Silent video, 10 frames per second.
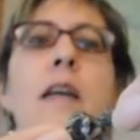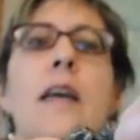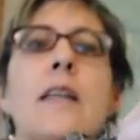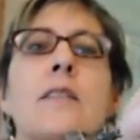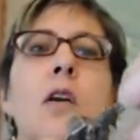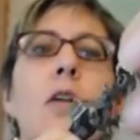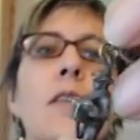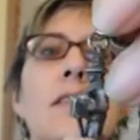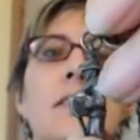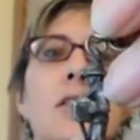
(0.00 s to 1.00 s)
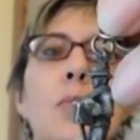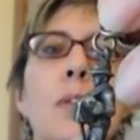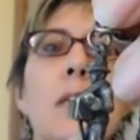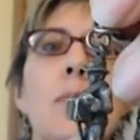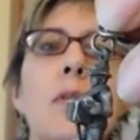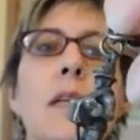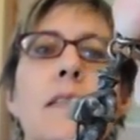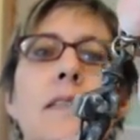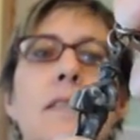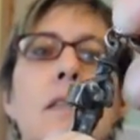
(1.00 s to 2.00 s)
and it's all these little people like
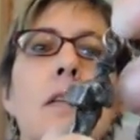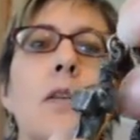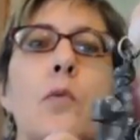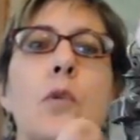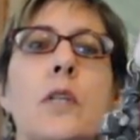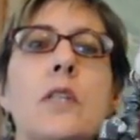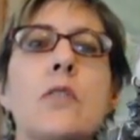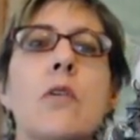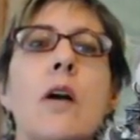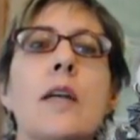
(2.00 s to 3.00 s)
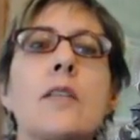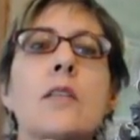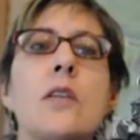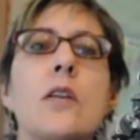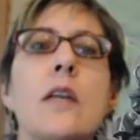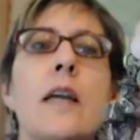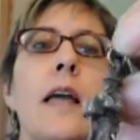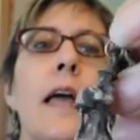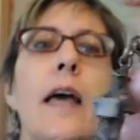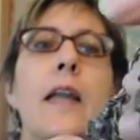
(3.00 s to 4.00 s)
this uh, organ grinder
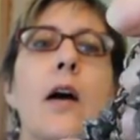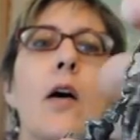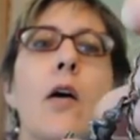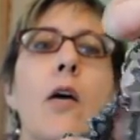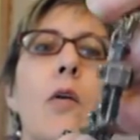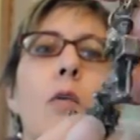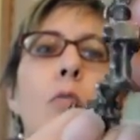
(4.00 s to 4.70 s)
and a, a